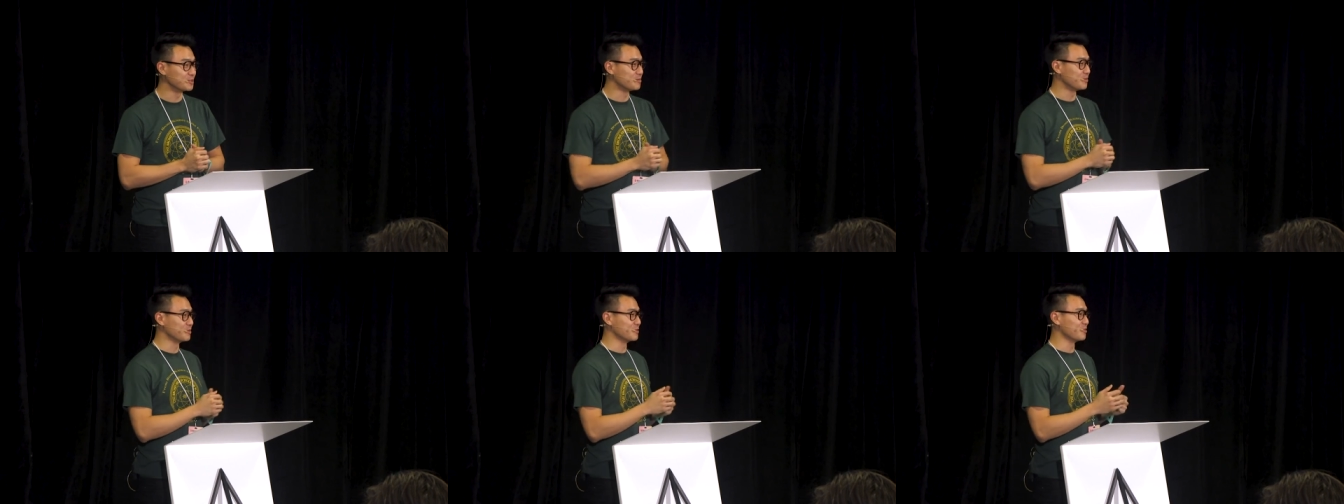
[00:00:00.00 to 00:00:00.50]

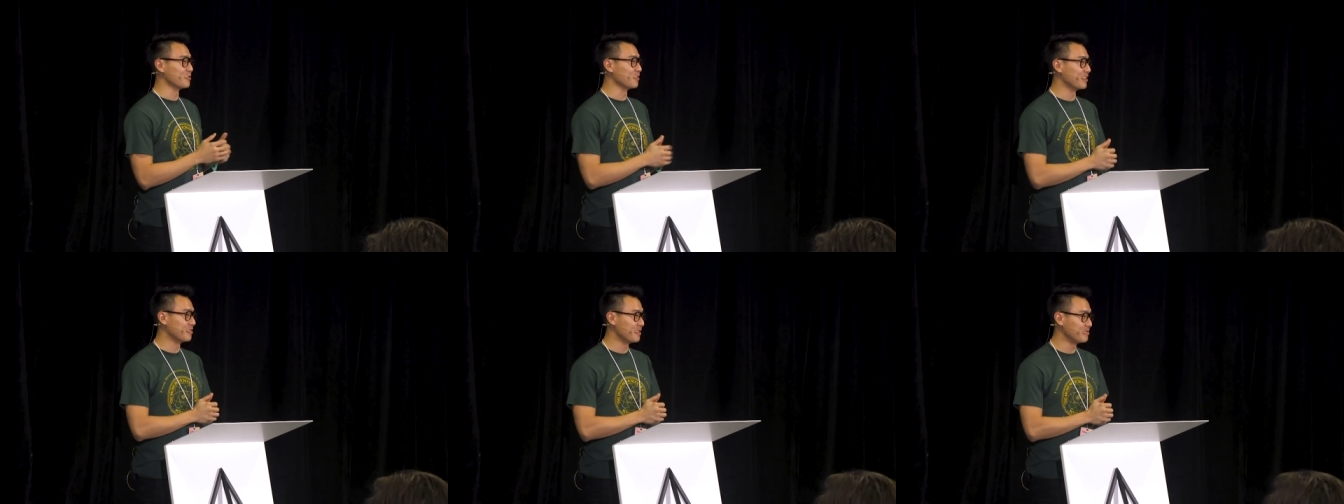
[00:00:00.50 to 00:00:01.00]
Most people don't know
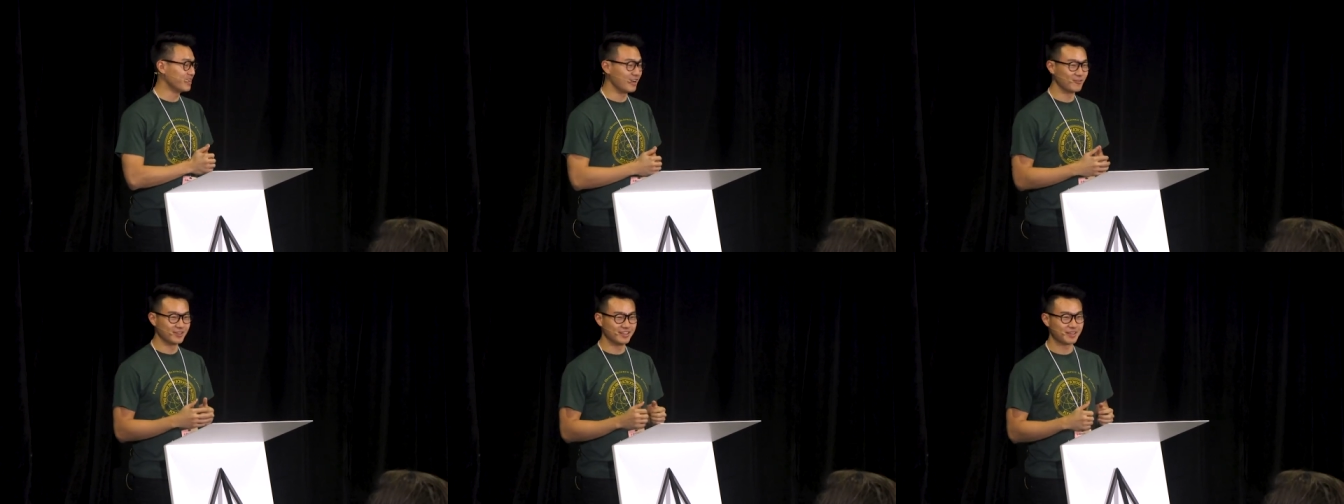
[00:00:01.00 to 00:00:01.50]
that about me.
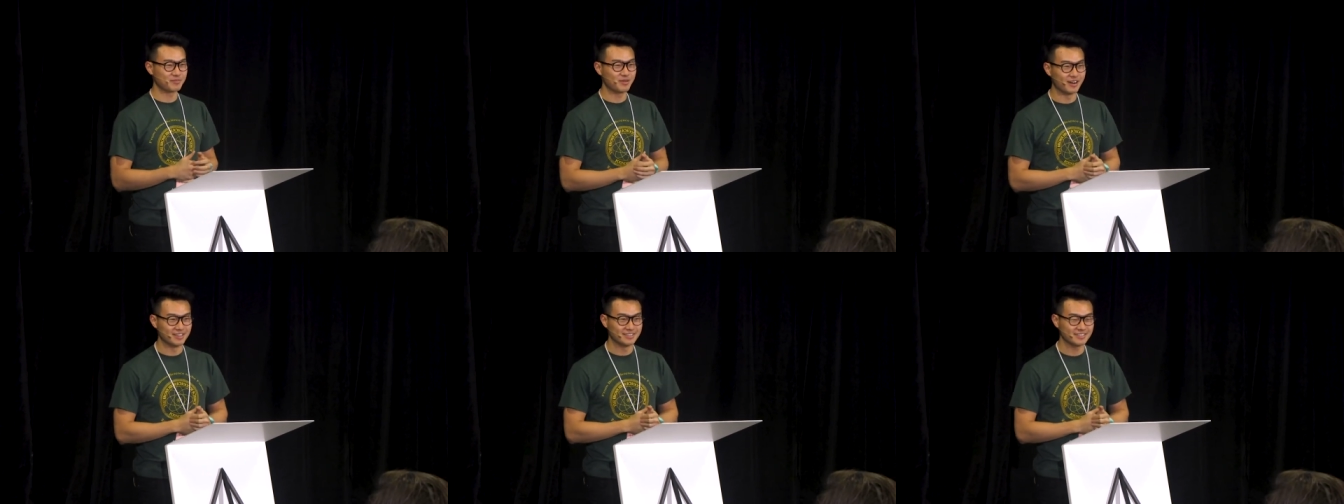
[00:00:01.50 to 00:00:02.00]
I really like
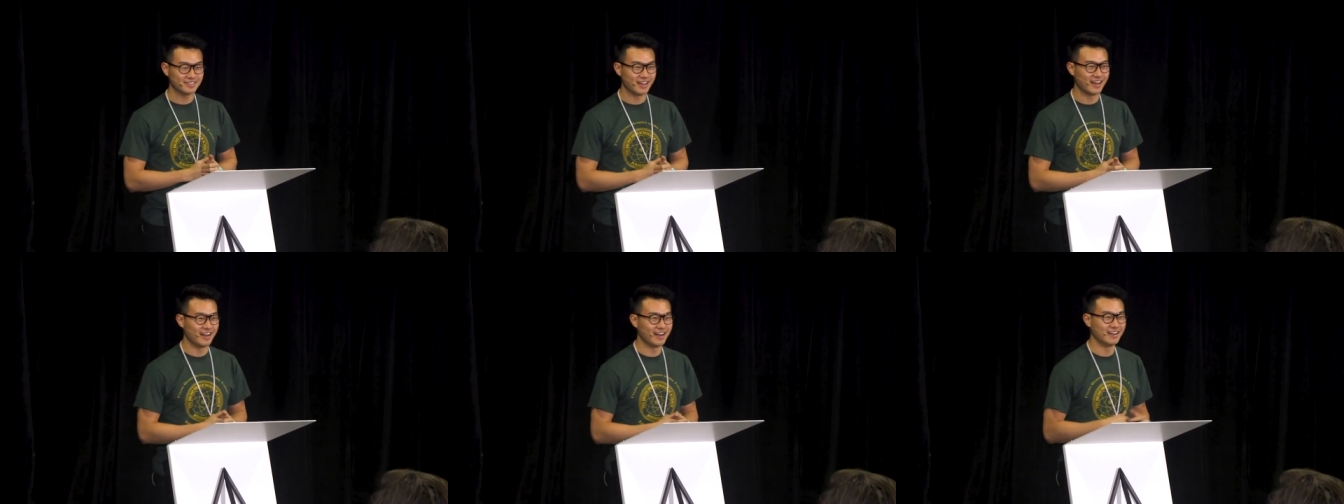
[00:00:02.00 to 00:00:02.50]
puns.
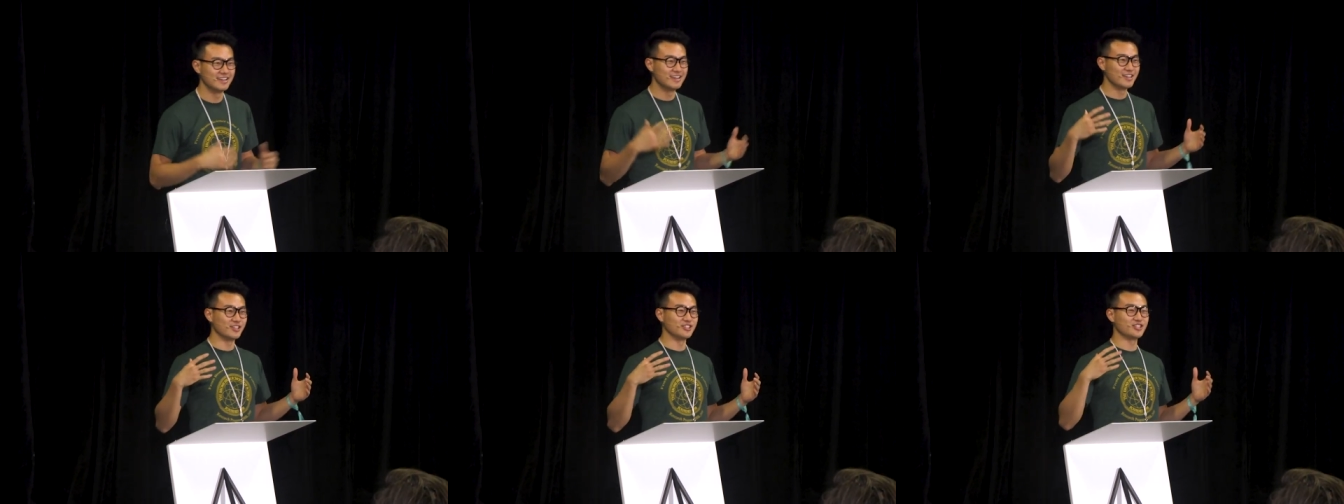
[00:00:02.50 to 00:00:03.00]
Uh,
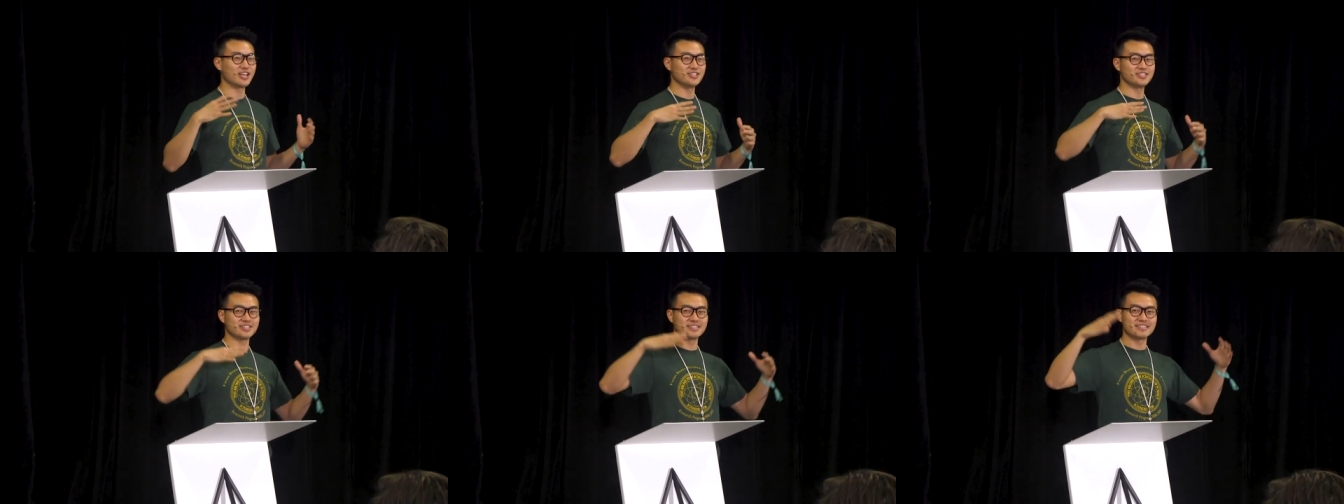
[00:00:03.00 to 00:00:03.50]
the
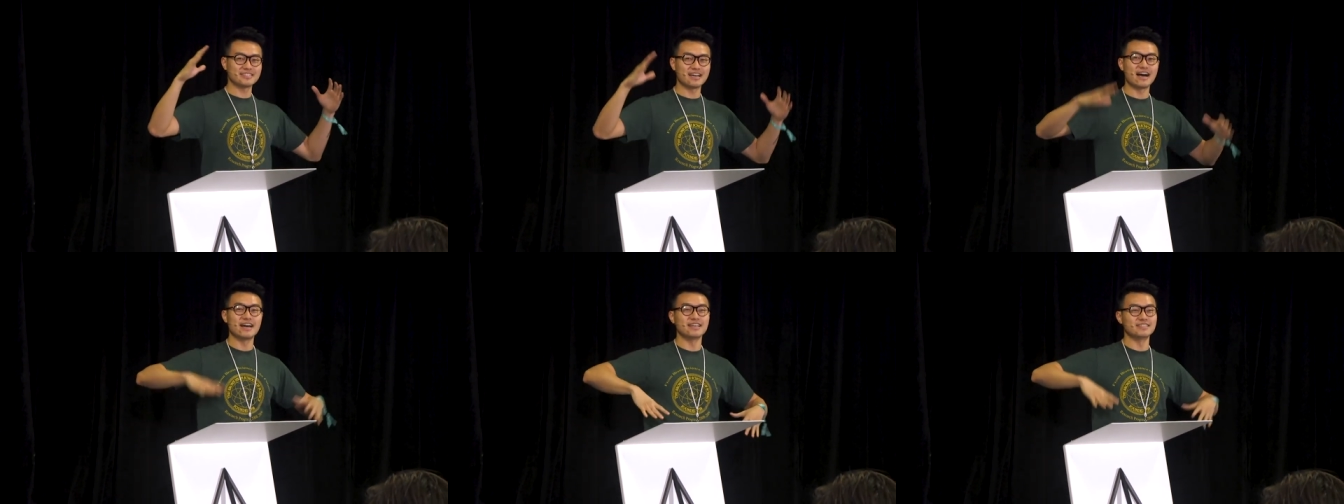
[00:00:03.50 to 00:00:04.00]
changing
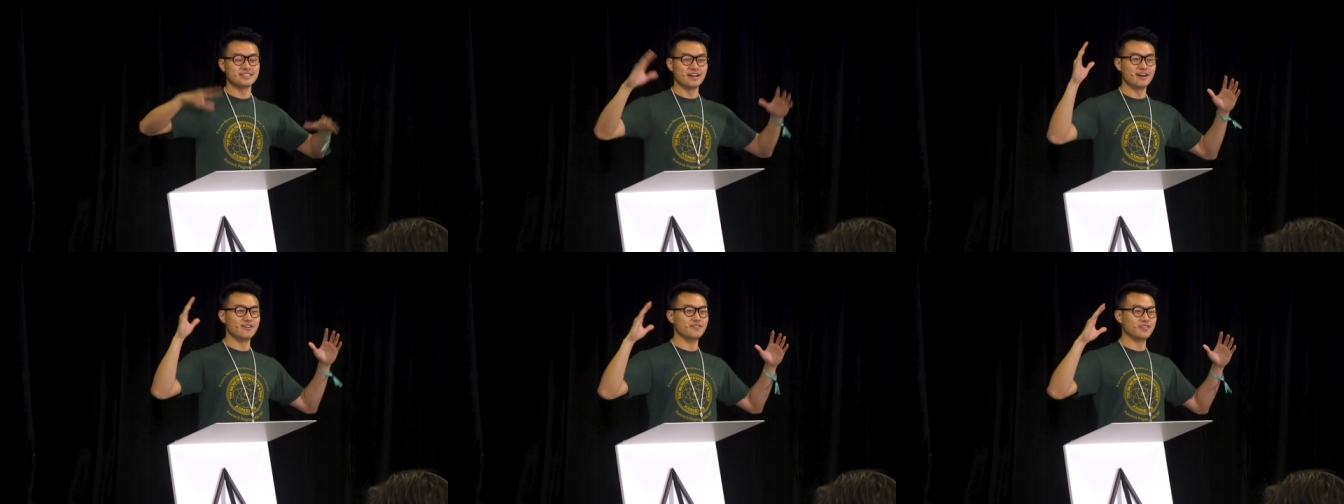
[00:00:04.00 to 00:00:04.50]
tides
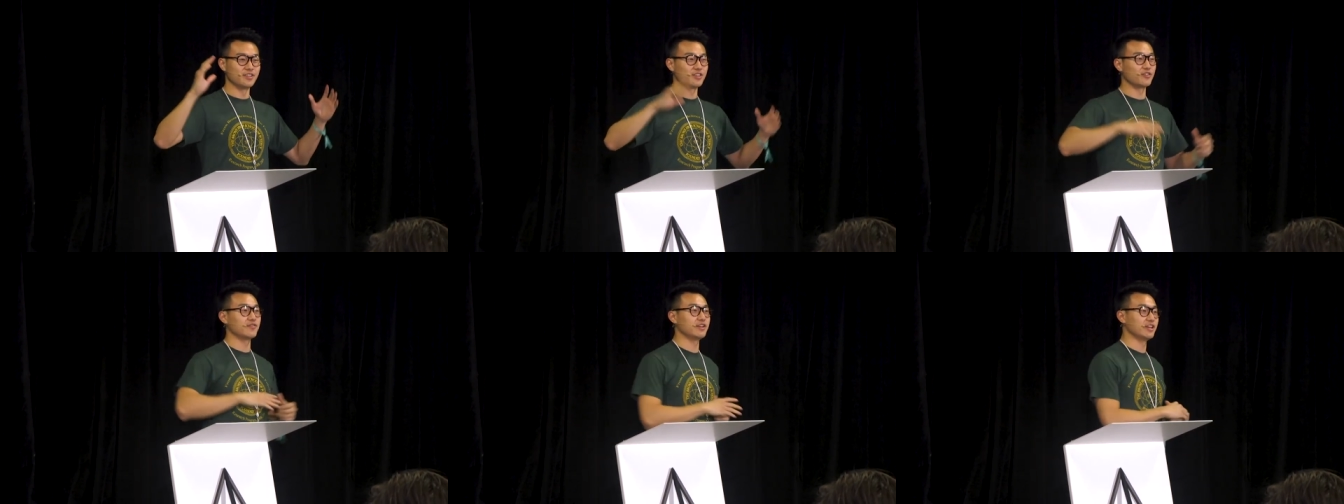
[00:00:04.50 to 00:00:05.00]
of the
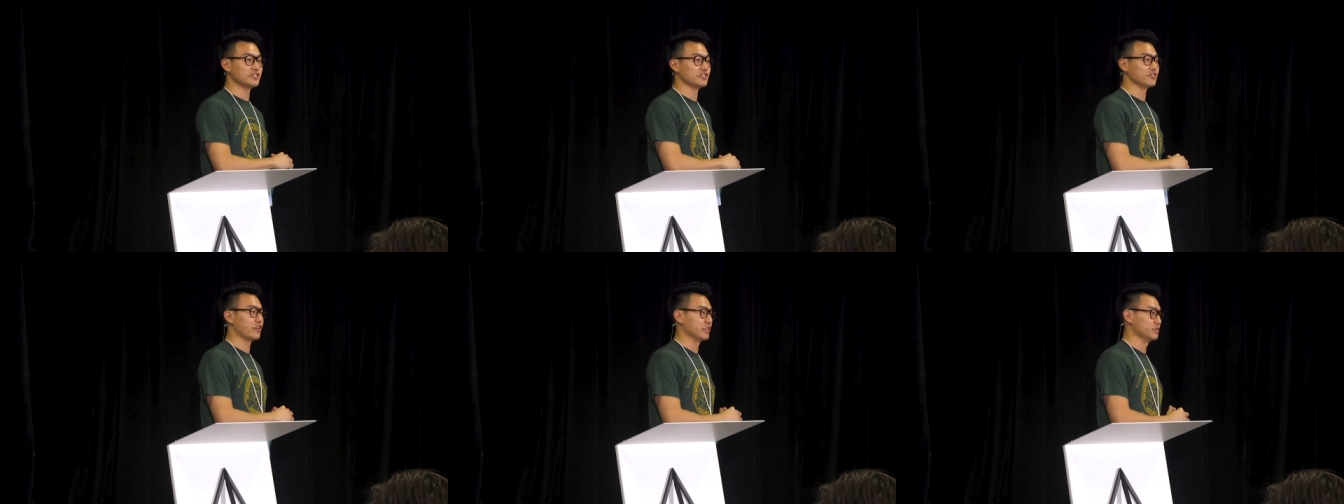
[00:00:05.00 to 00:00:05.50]
Ethereum
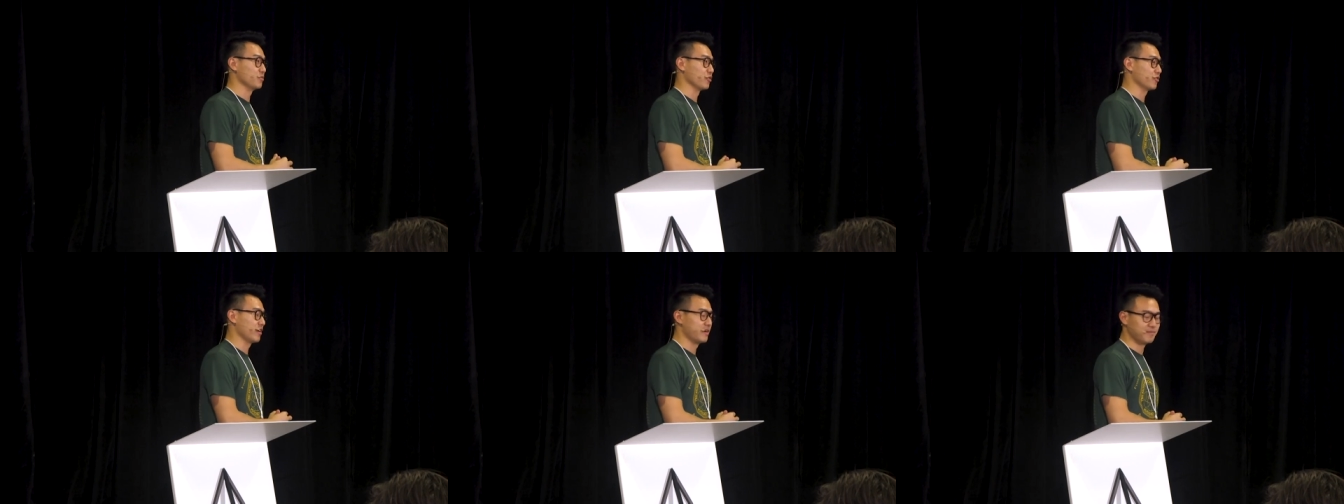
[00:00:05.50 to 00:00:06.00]
Foundation grants
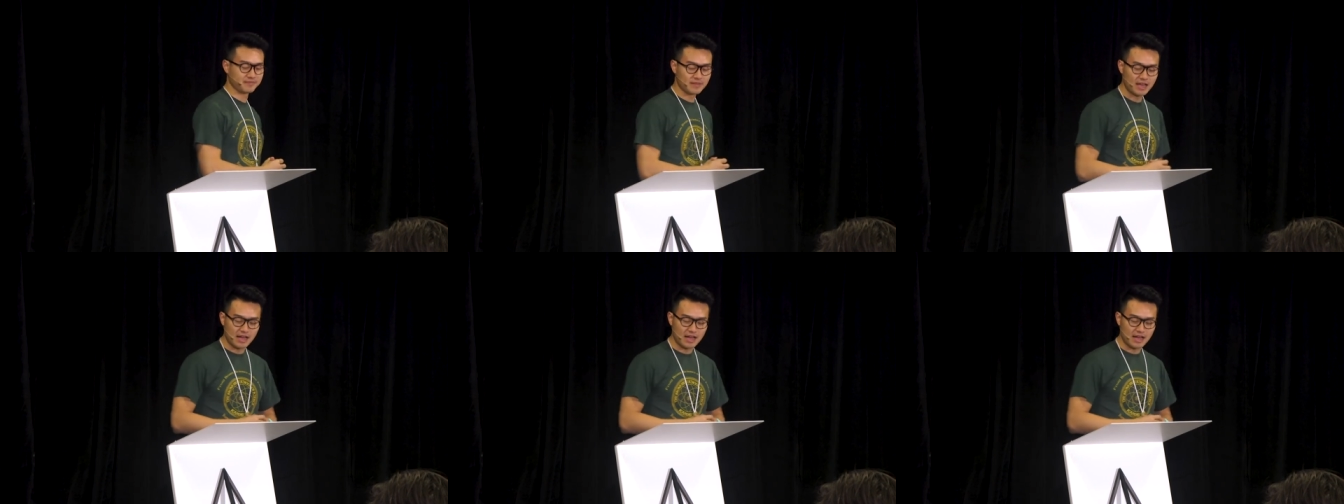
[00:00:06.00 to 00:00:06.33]
program.